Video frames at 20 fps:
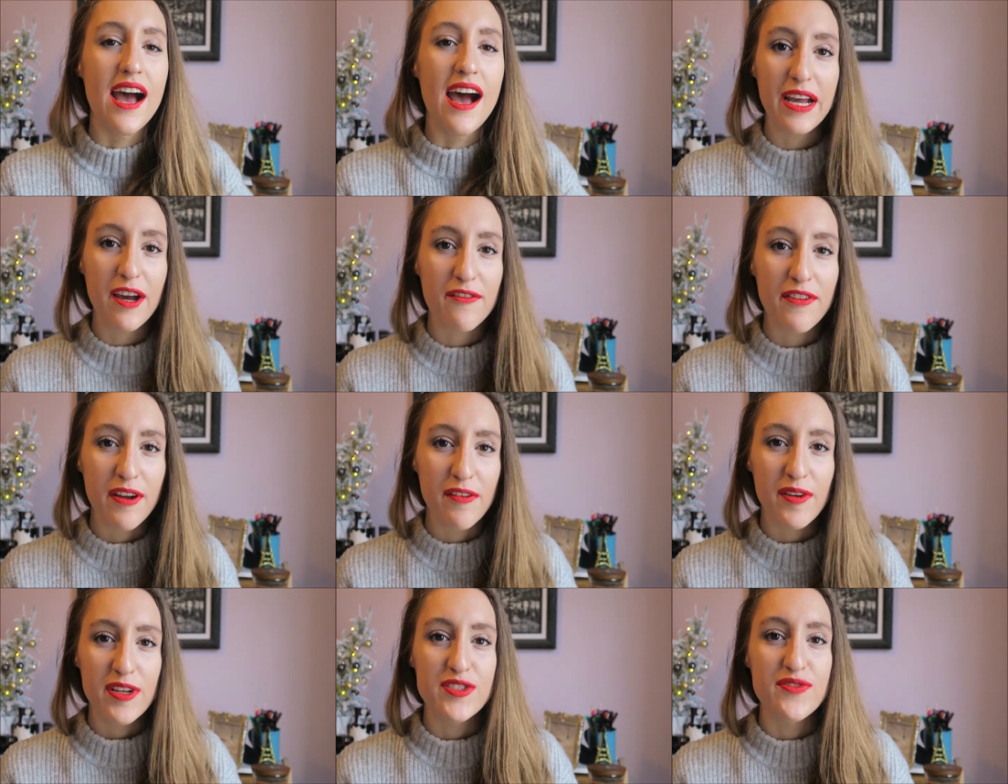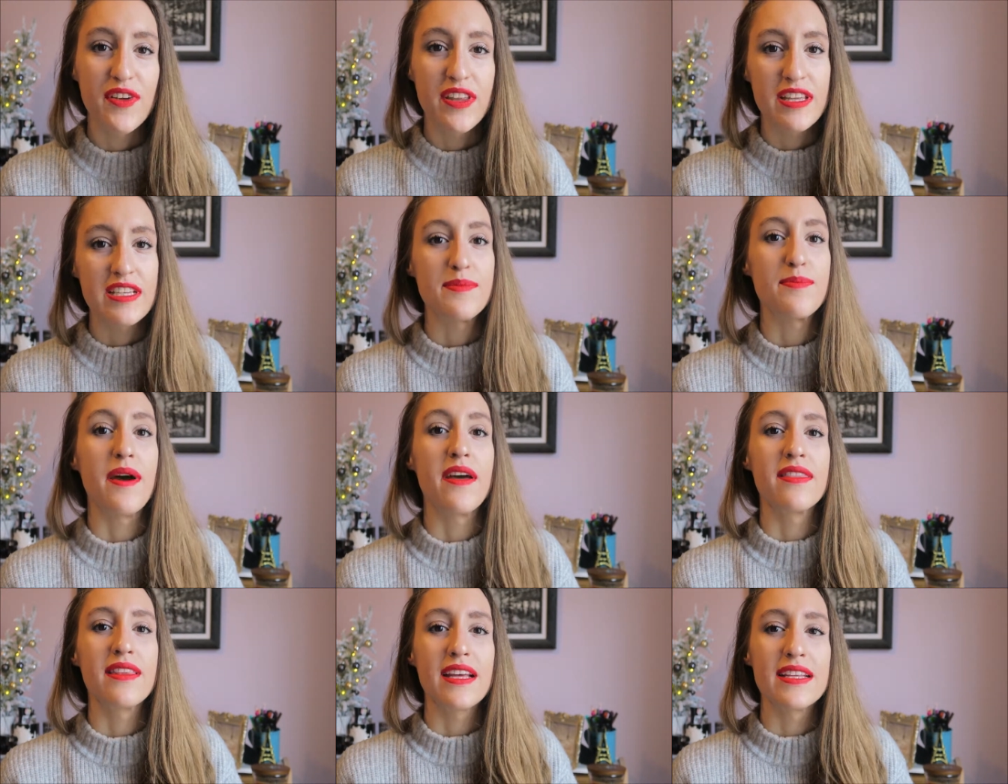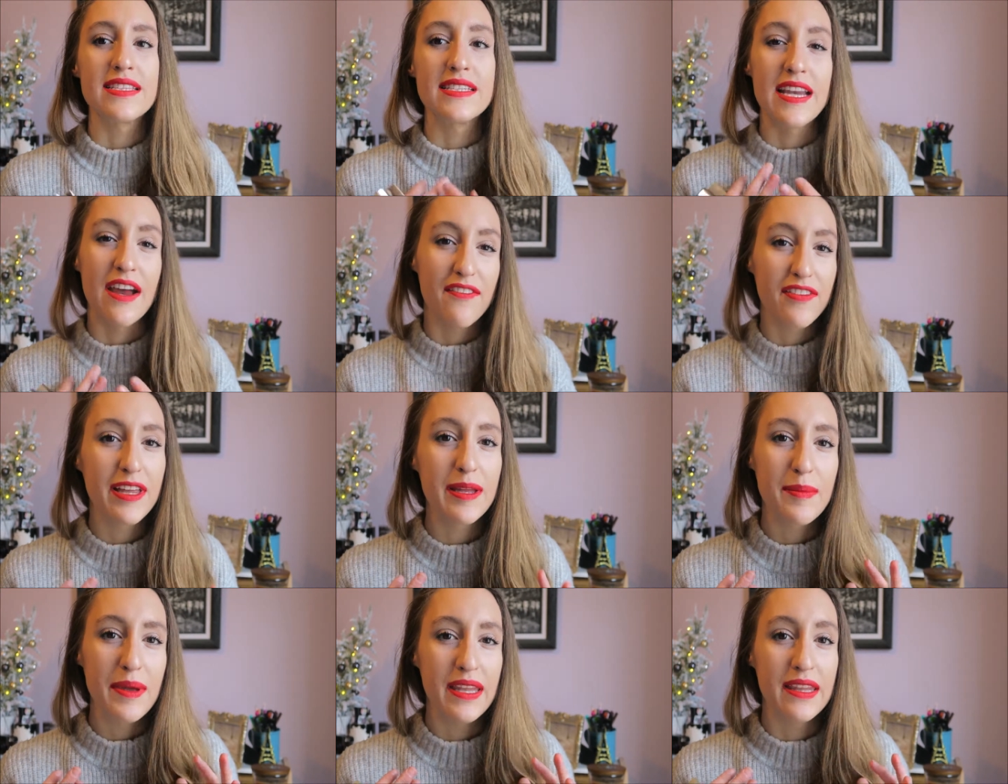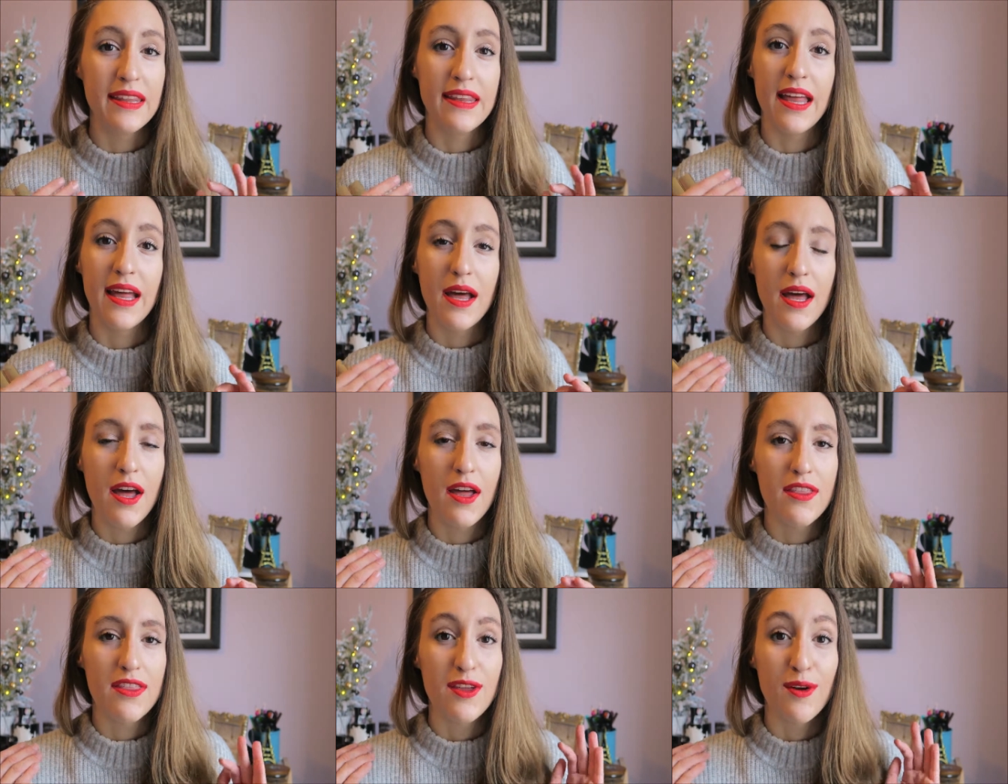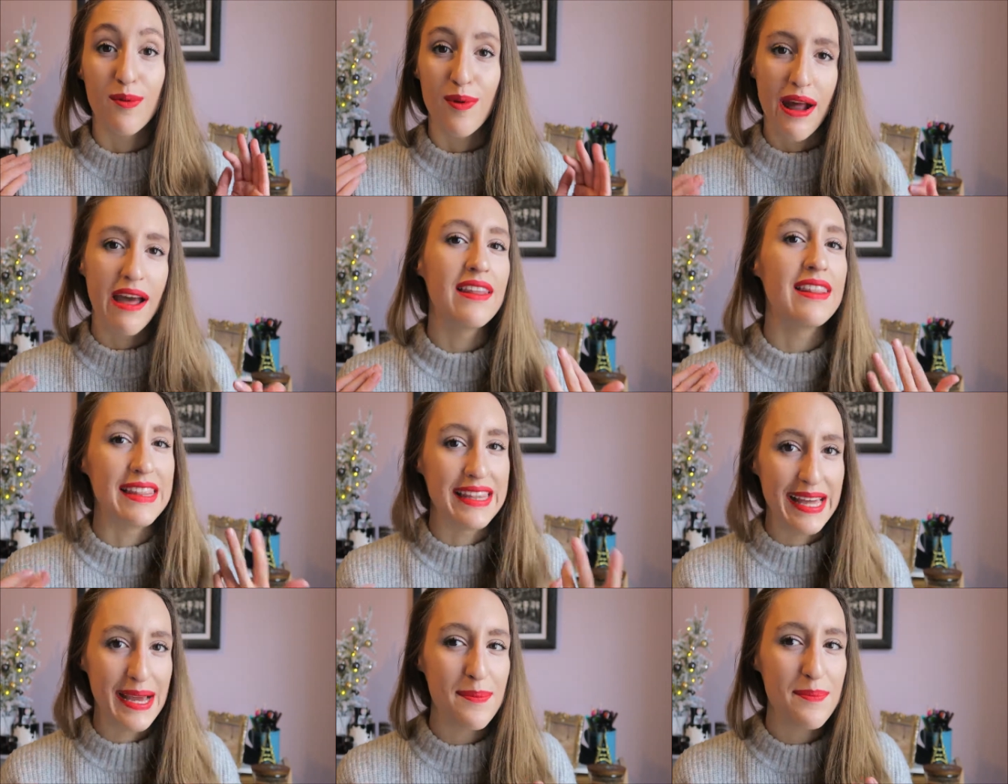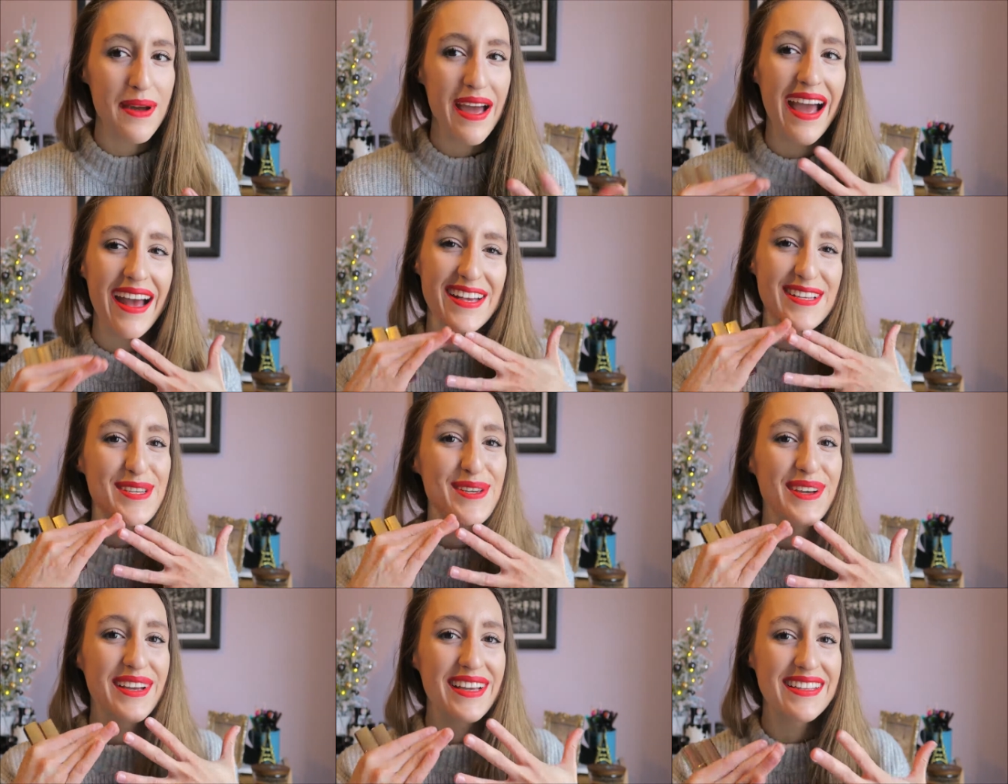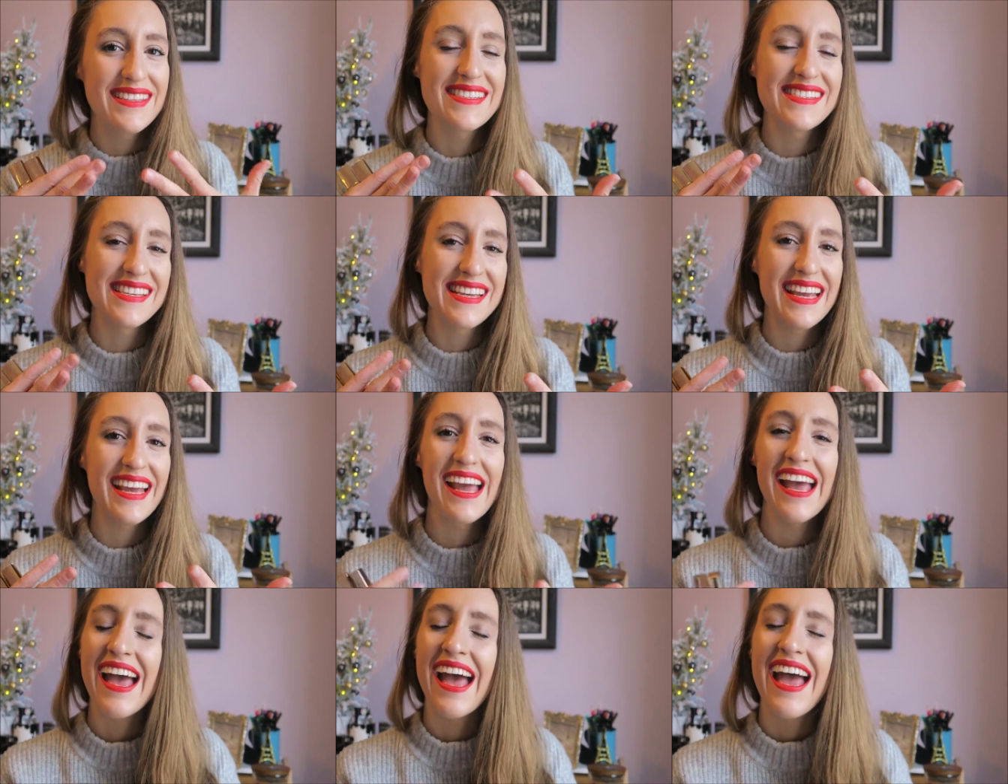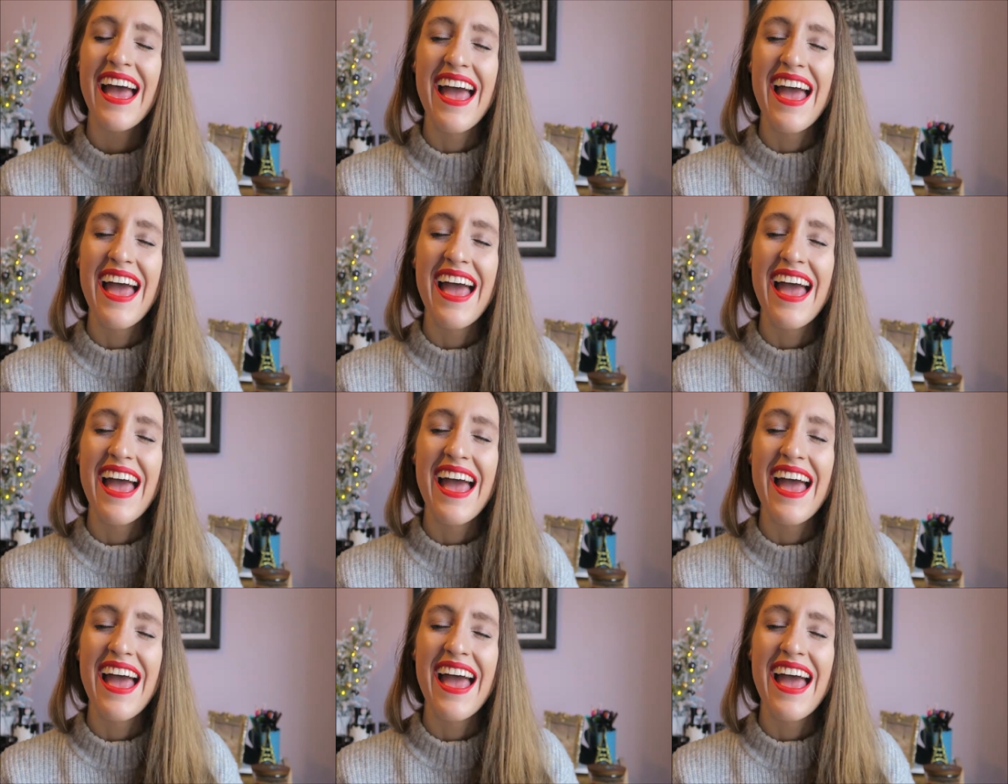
Makeup favorites for this month, it's definitely been the red lip, as you can see,